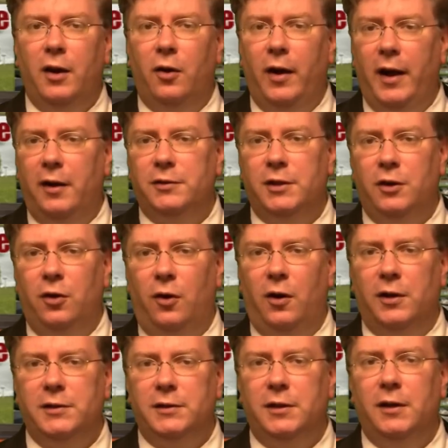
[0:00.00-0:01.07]
in our housing
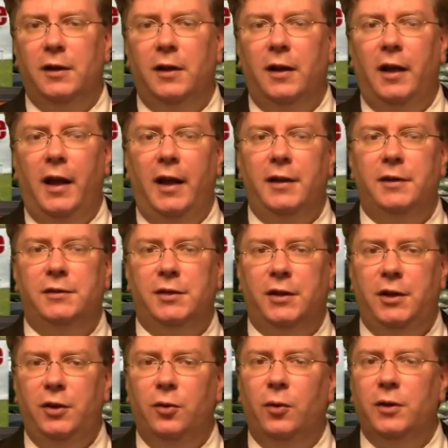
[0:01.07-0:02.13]
cost and to
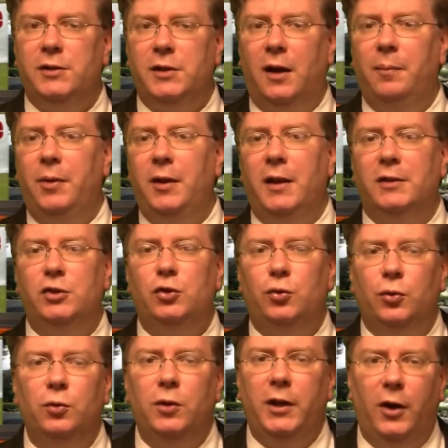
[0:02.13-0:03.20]
secure something that's
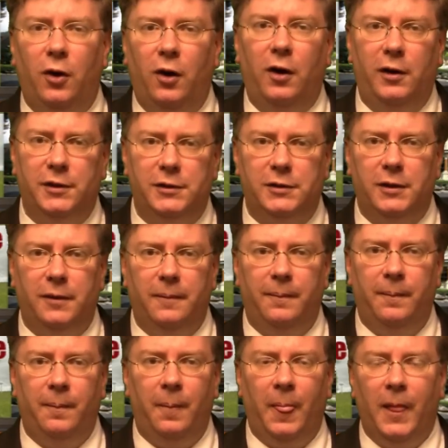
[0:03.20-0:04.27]
truly ours.
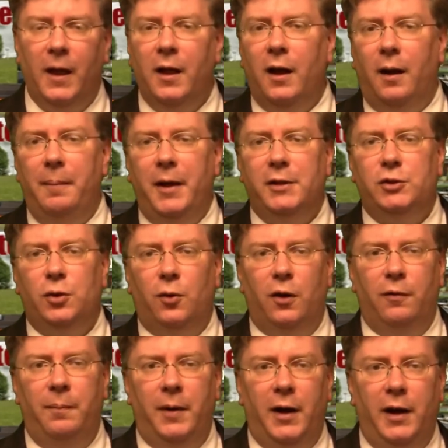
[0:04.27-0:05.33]
A
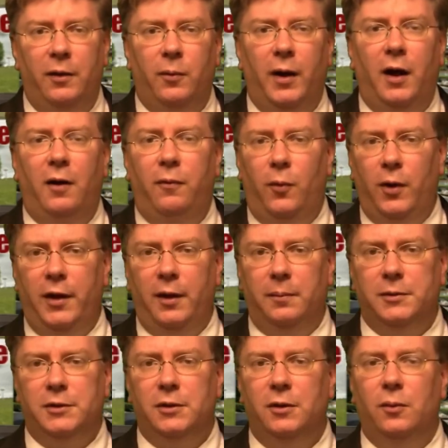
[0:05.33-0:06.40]
mentor of mine, Ralph
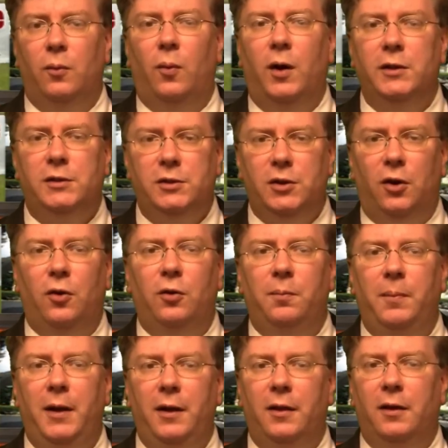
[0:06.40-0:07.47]
Williams, once
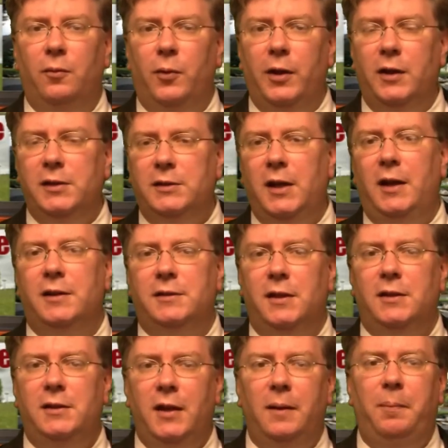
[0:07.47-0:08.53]
told me that real estate is
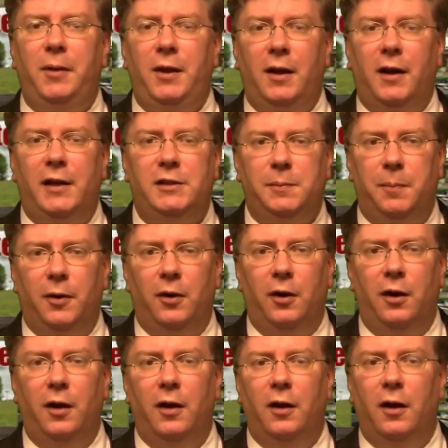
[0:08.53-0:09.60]
the tip of the
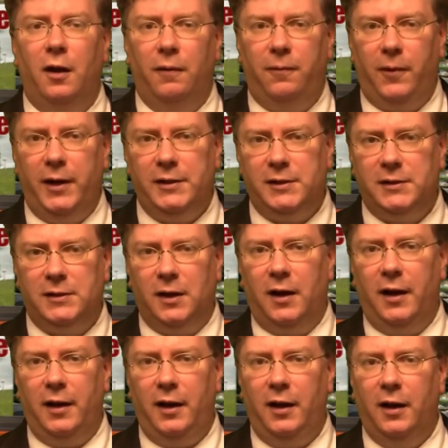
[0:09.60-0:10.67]
iceberg of free
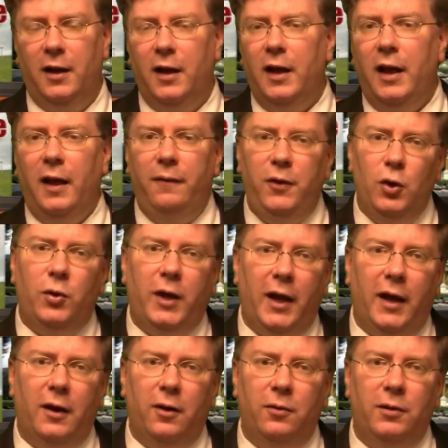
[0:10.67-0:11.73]
society. If you
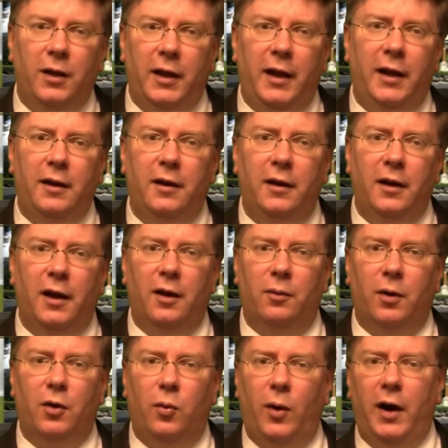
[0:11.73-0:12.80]
can't own land and are
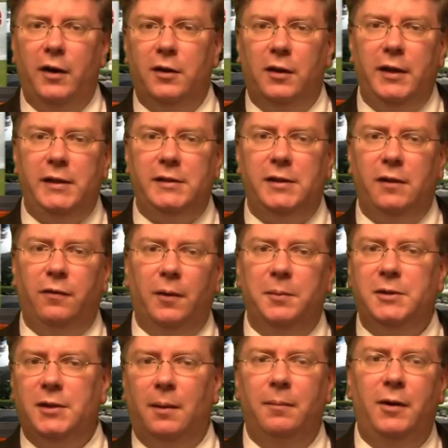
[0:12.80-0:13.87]
required to lease it from
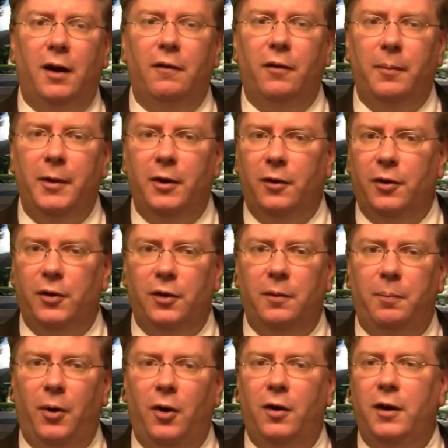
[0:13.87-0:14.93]
some government or
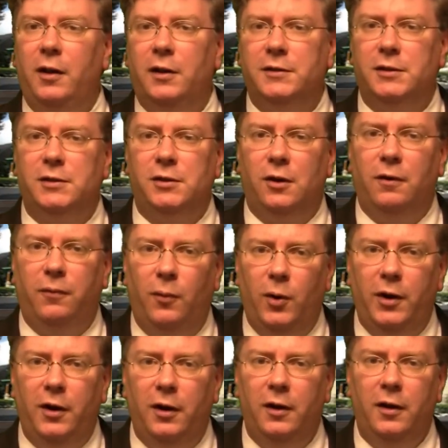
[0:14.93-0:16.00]
third party as a serf
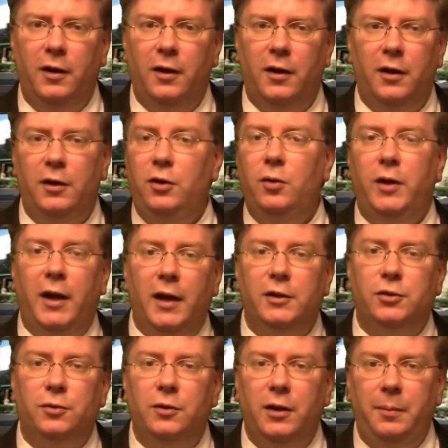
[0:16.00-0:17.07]
would, you can't
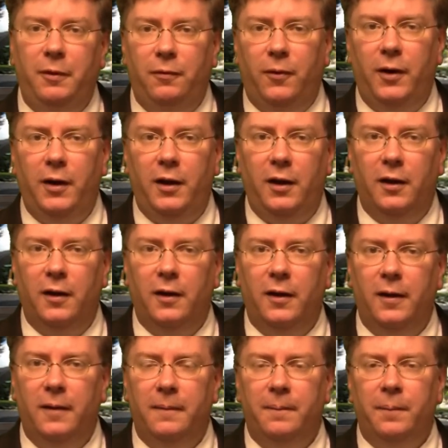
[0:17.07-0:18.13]
truly be free.
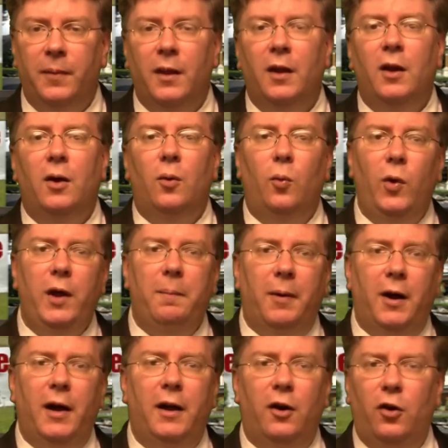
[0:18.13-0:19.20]
We
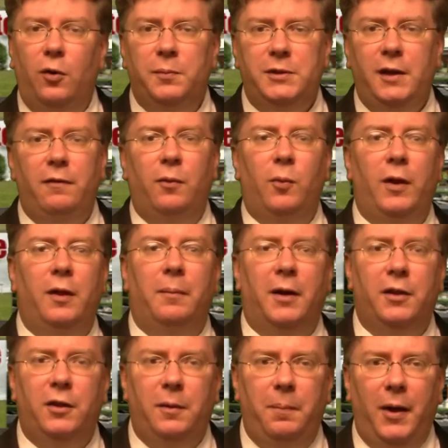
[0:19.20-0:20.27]
buy homes even when the
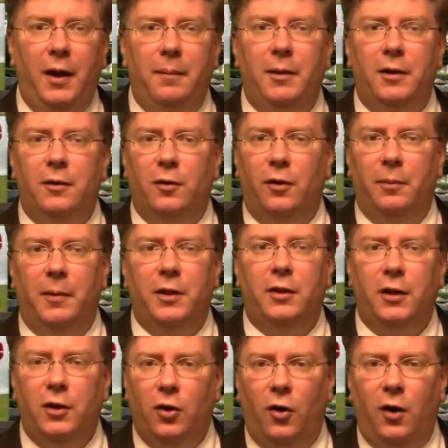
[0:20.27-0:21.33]
monthly payment or the
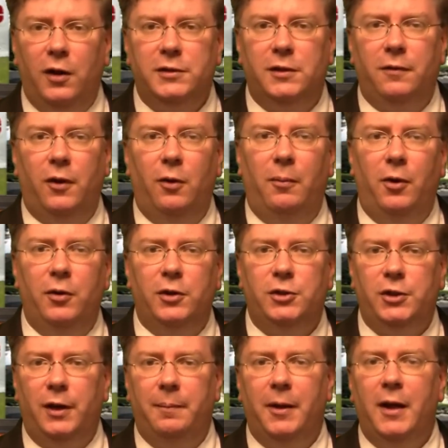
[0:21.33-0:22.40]
monthly cost of home
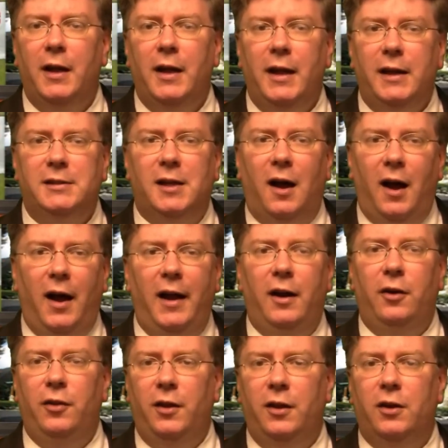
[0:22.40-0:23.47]
ownership is
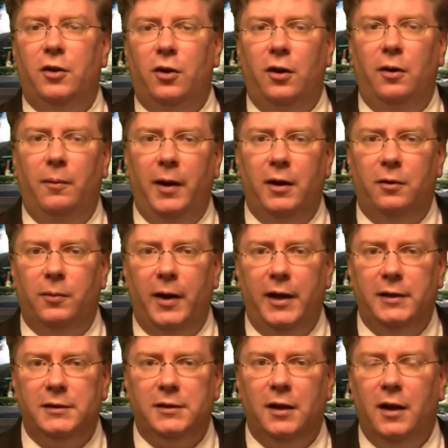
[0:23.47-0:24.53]
higher than the current rental
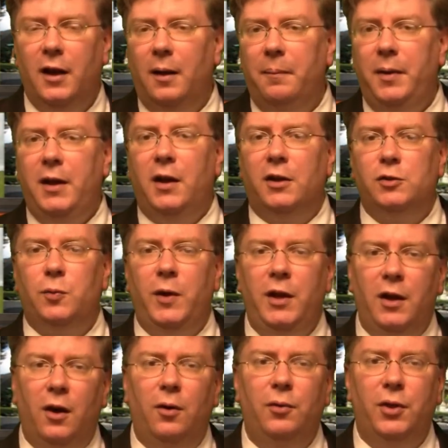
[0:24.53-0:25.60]
rates because we
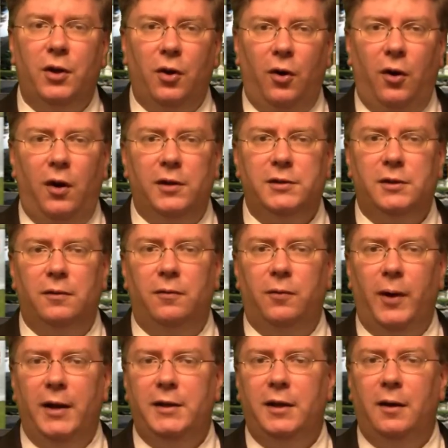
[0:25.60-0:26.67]
know the cost of
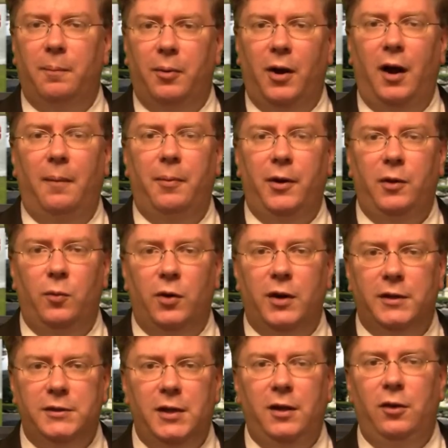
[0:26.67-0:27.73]
renting a property will
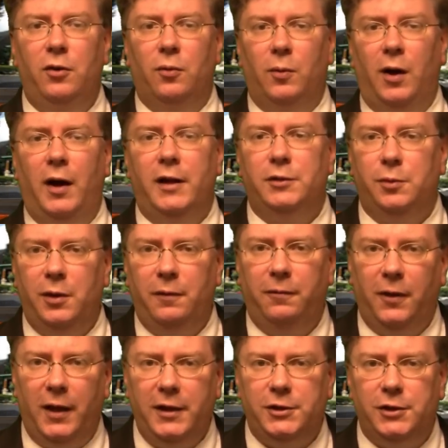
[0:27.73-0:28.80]
continue to rise with
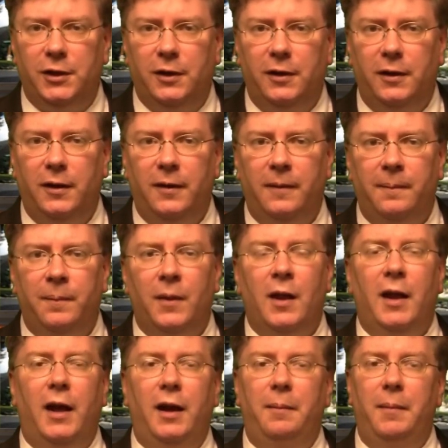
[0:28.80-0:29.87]
inflation.
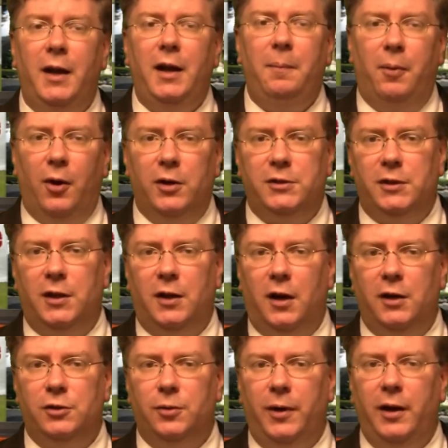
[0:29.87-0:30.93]
And in many parts of the
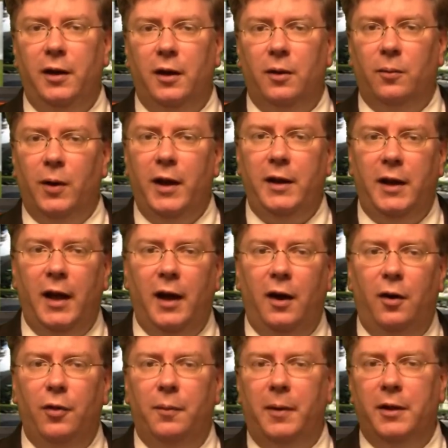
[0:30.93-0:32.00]
country, right
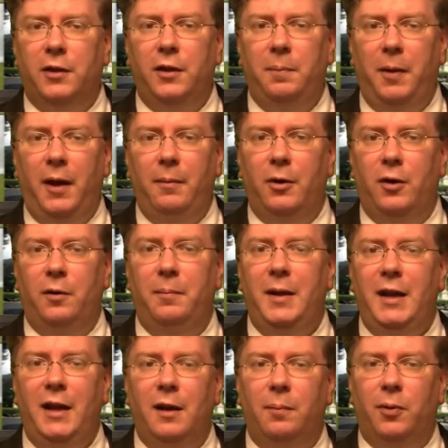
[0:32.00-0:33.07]
now, the monthly payment on a
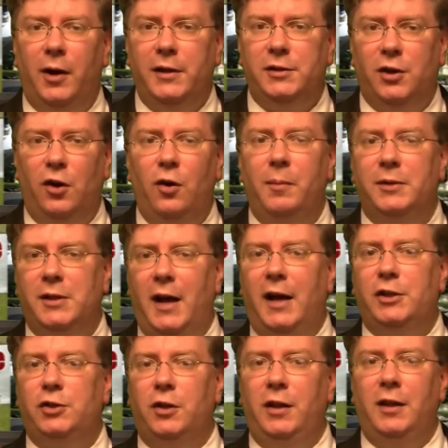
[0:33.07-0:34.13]
median priced home is
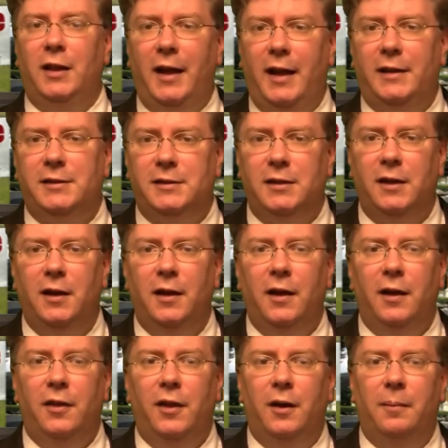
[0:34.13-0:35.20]
actually less
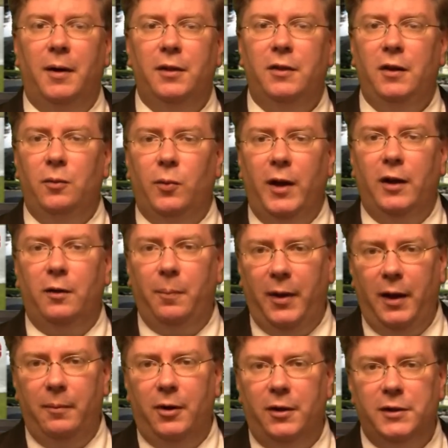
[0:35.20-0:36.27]
than a monthly rental
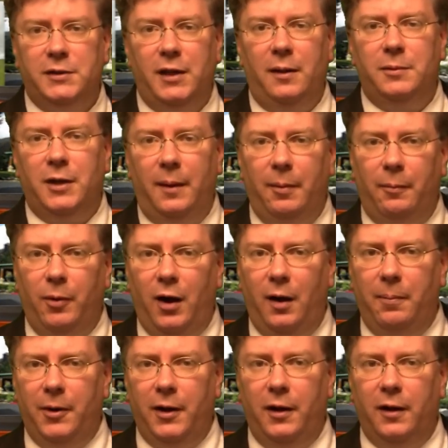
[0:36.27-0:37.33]
payment on the same type of
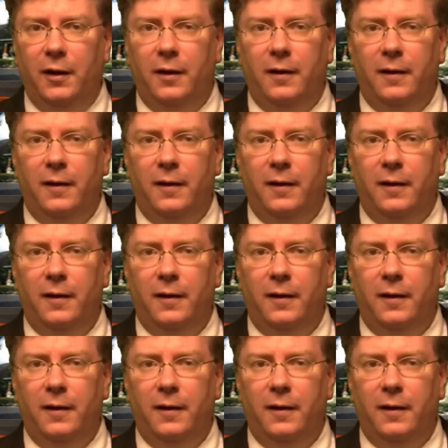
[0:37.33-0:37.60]
property.